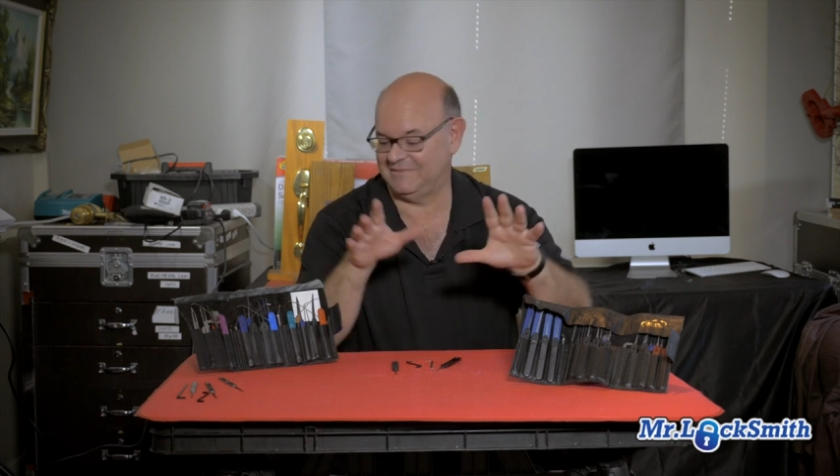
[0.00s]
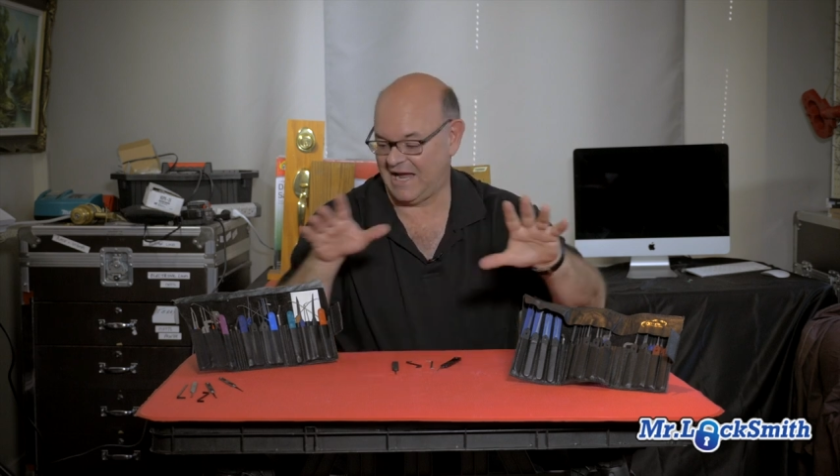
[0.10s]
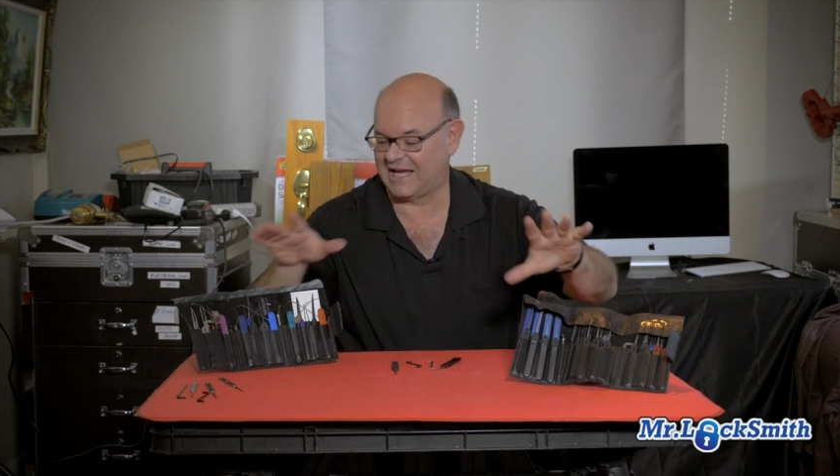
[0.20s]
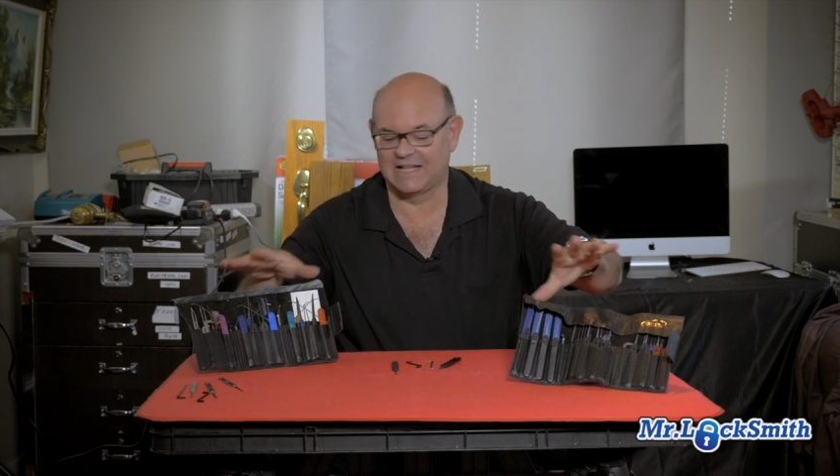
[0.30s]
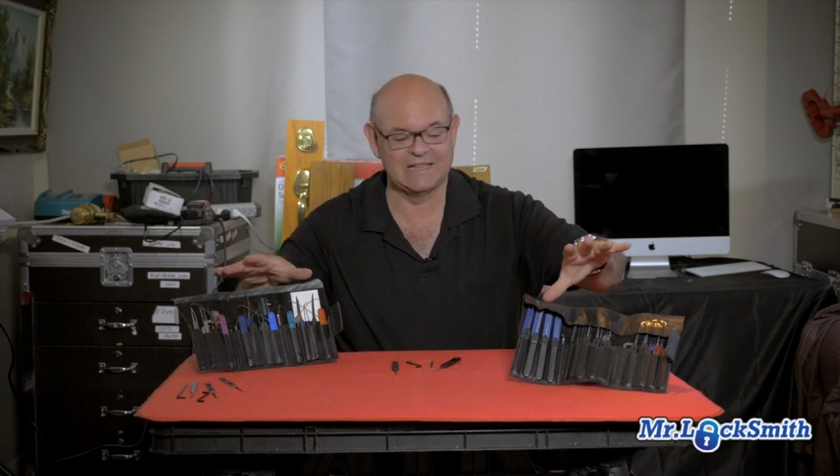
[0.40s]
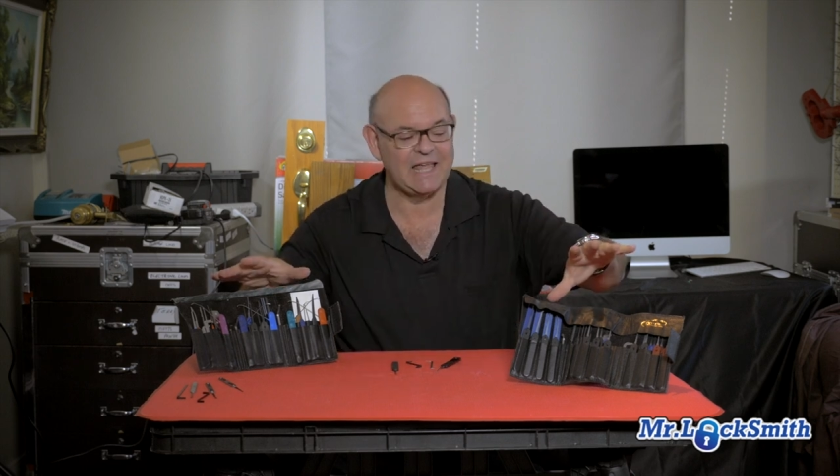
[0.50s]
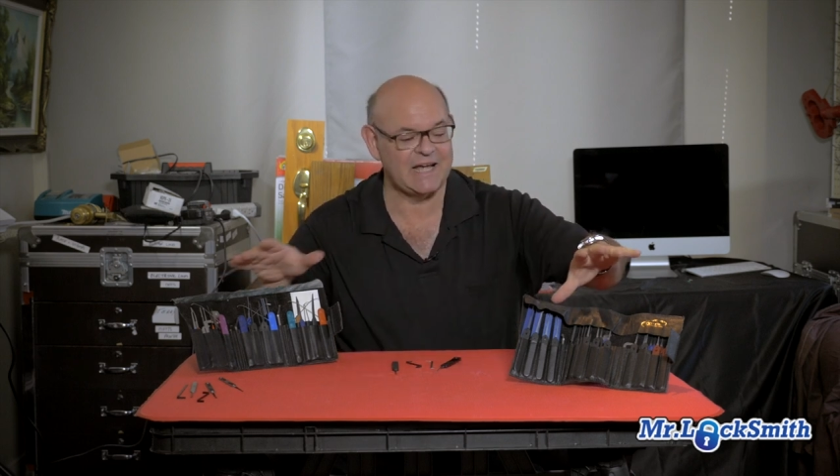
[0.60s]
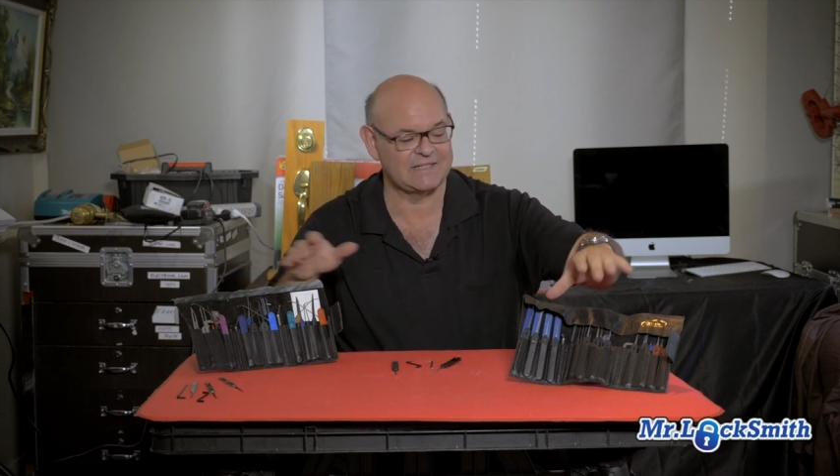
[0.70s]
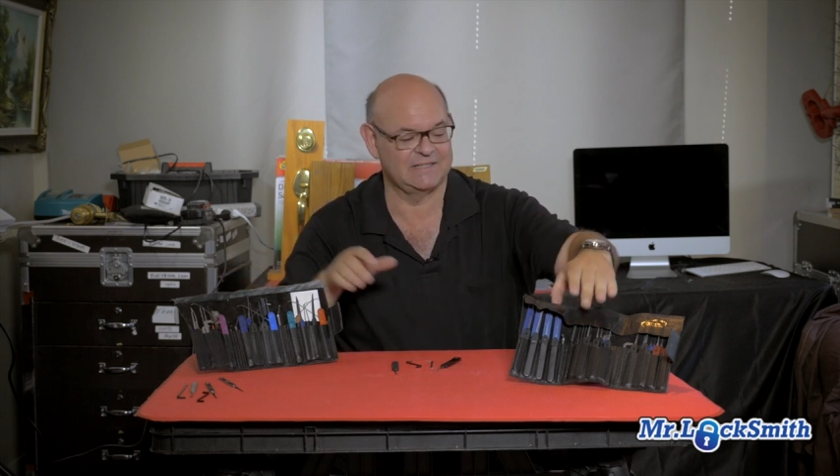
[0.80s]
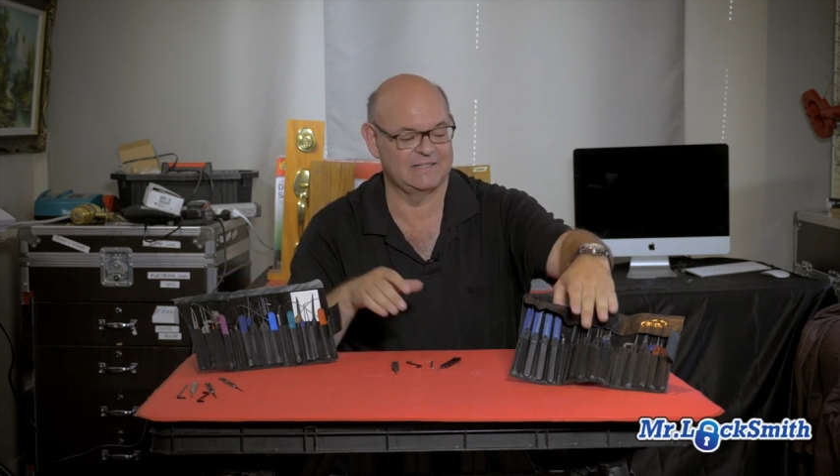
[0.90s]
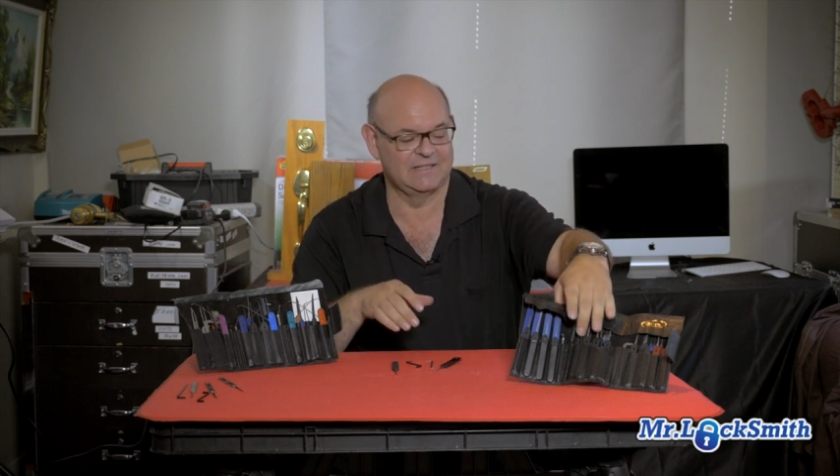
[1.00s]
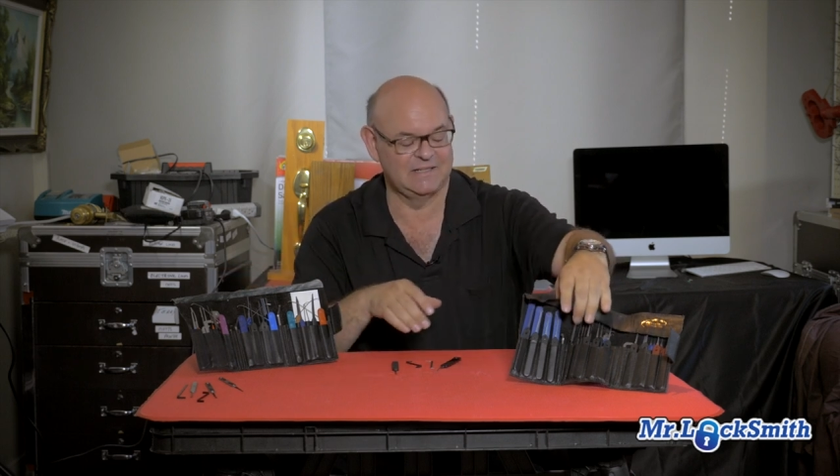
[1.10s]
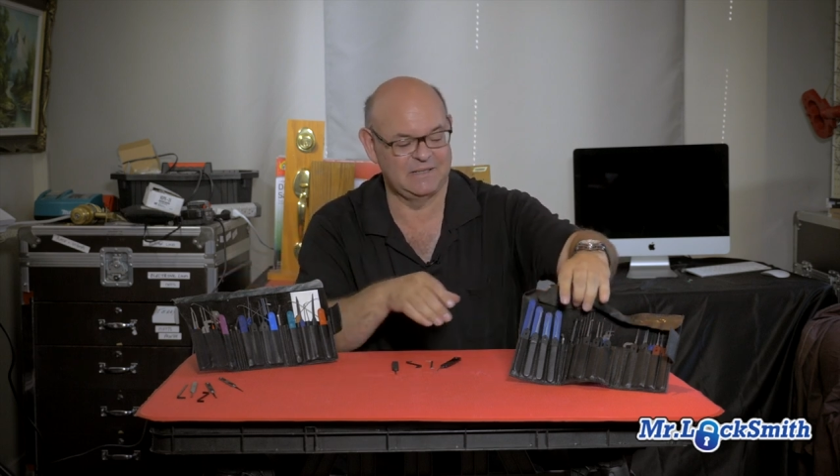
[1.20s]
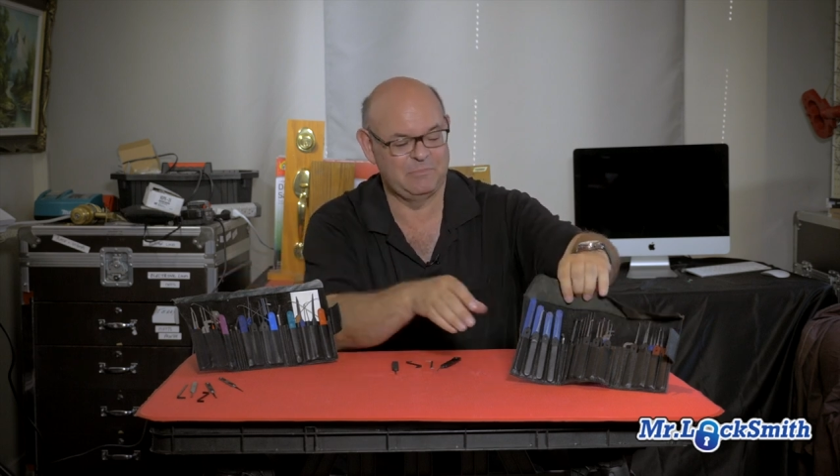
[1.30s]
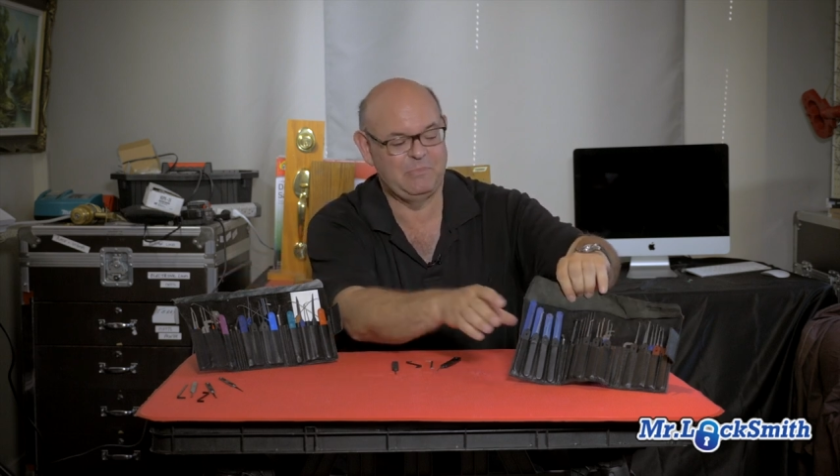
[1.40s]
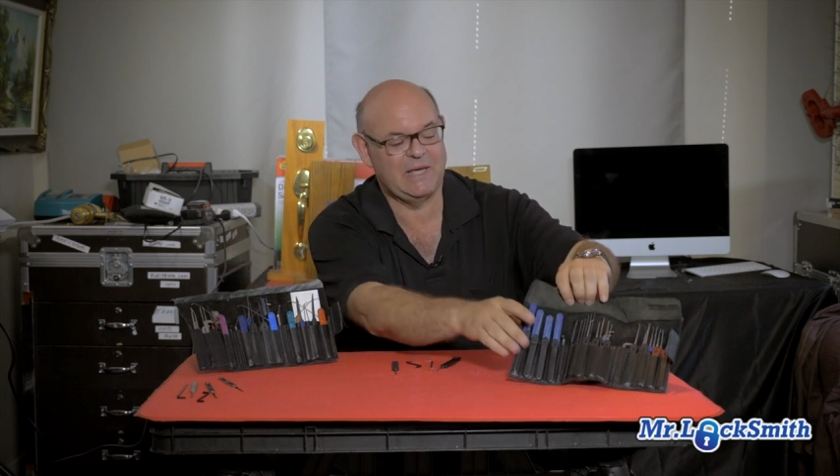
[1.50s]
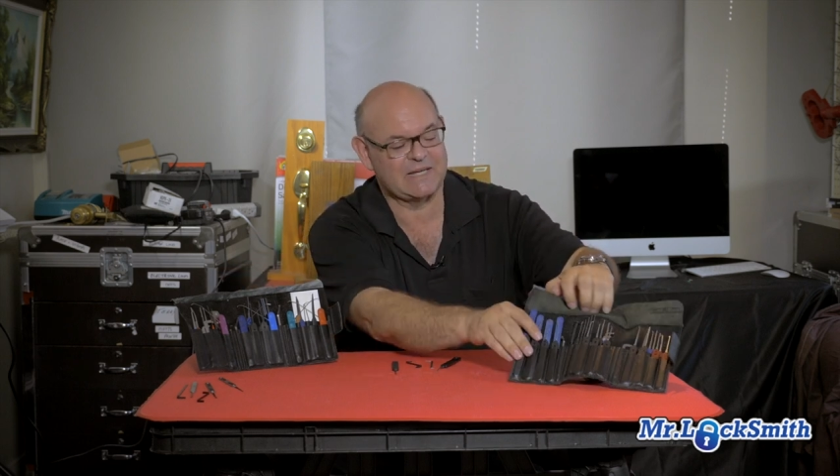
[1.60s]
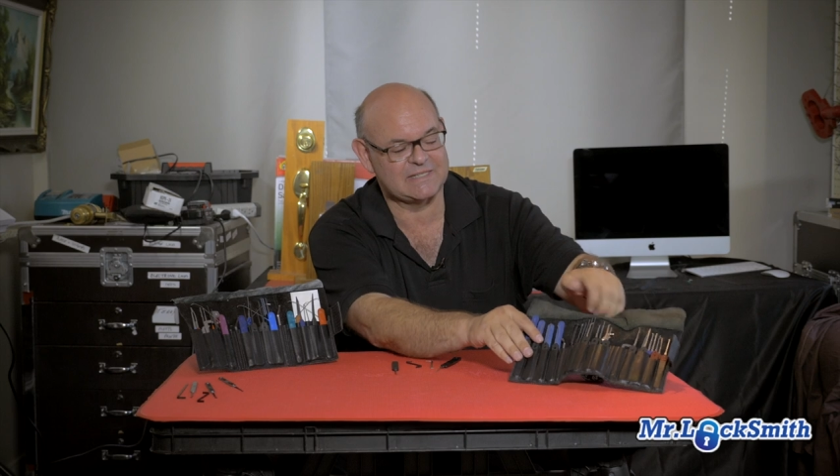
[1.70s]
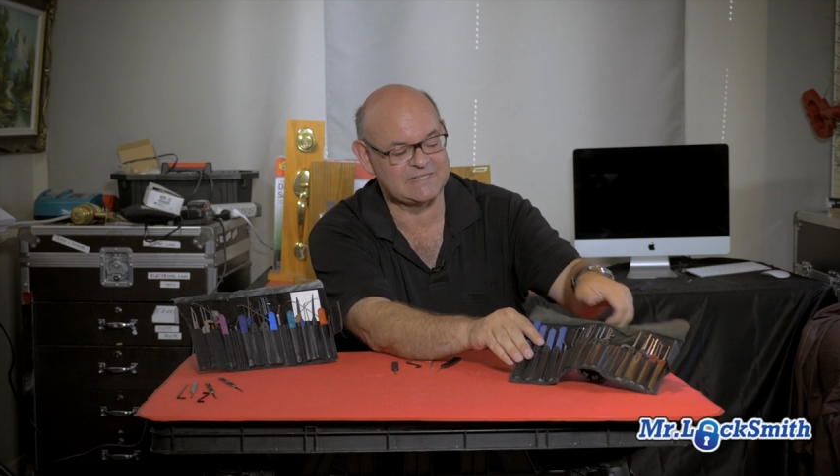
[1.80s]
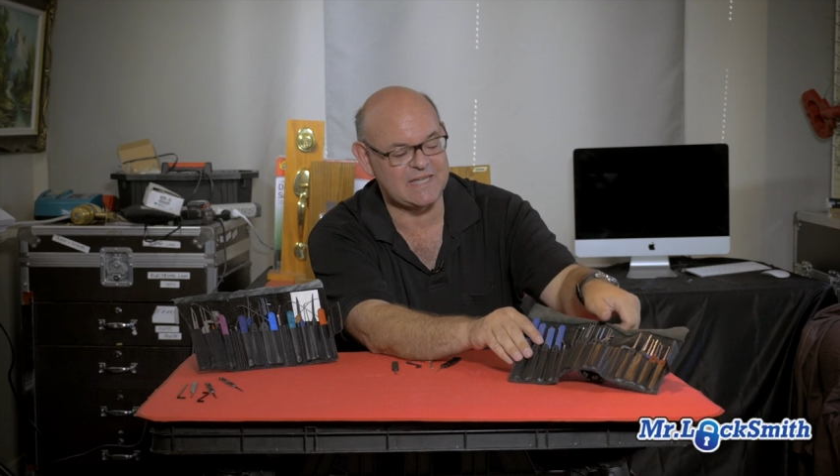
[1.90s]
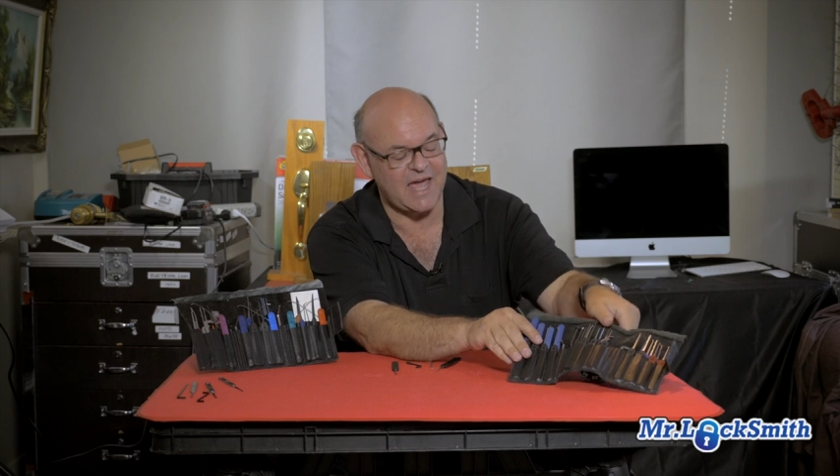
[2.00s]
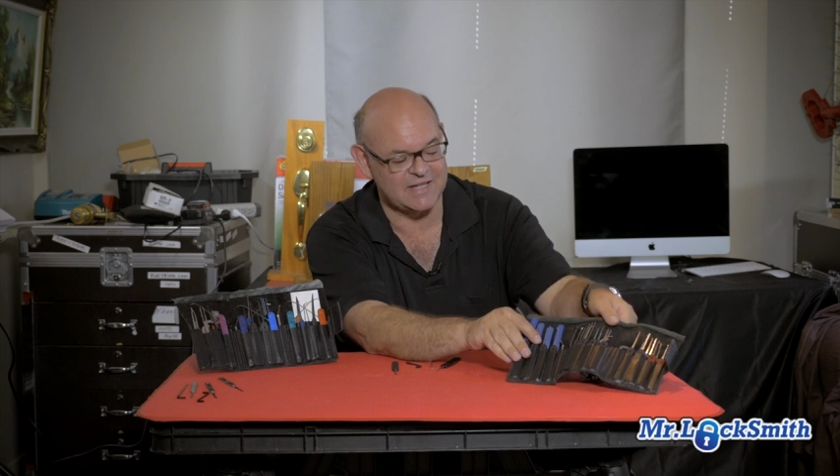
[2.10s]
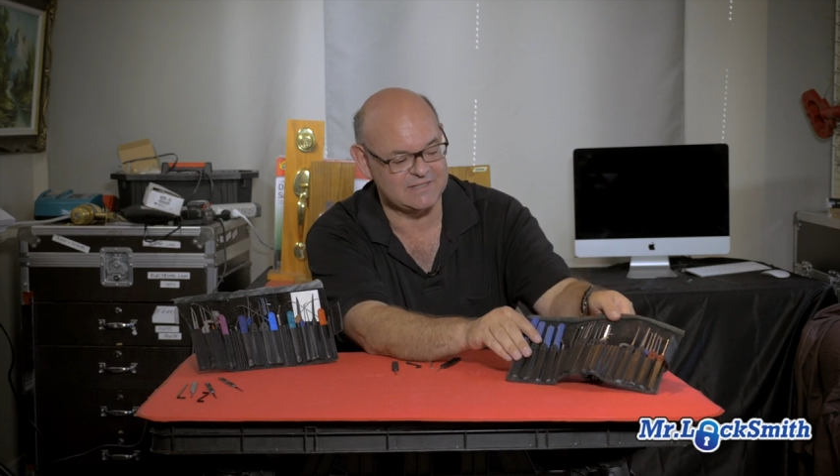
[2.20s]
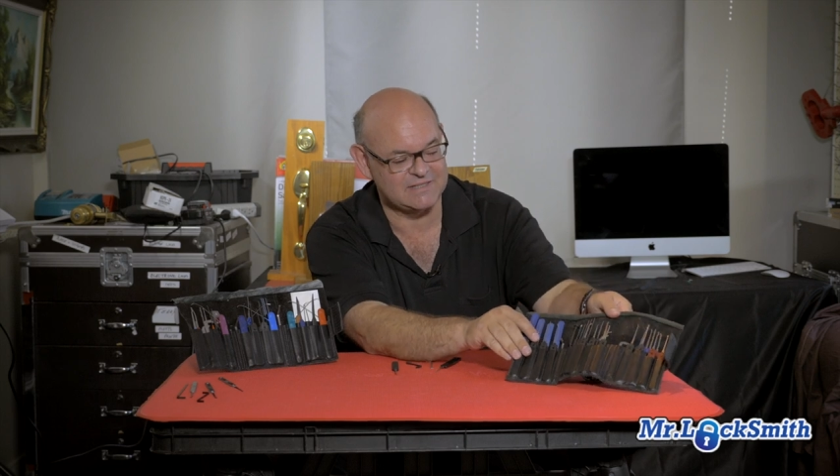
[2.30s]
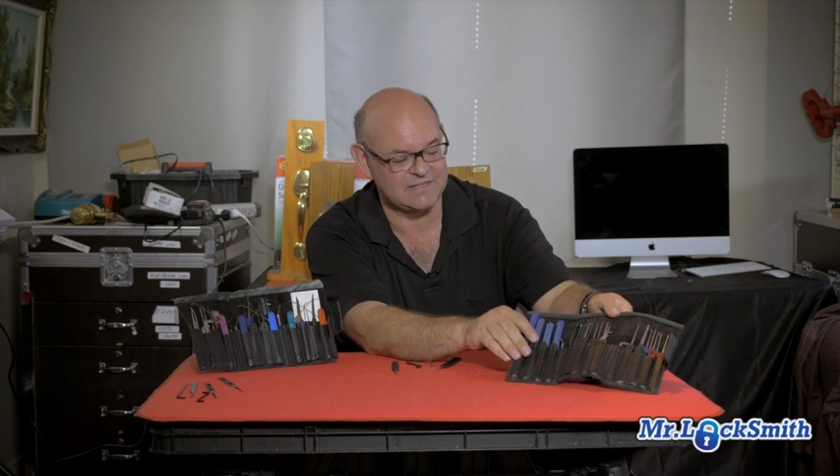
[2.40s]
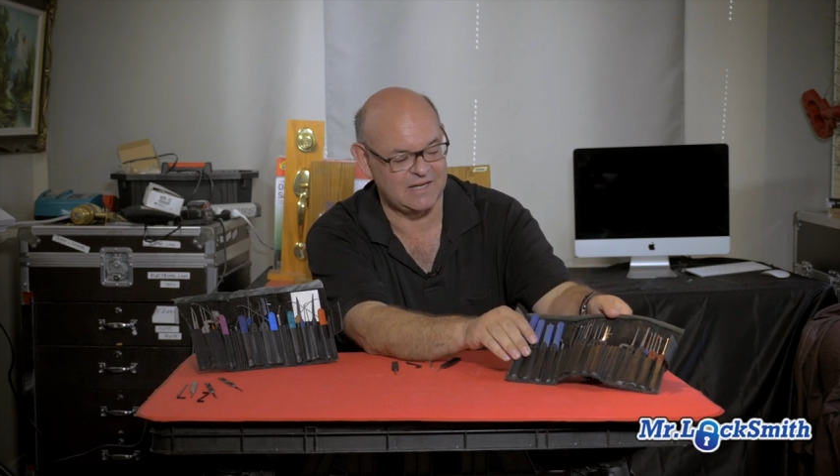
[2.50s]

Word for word: I collect pick sets.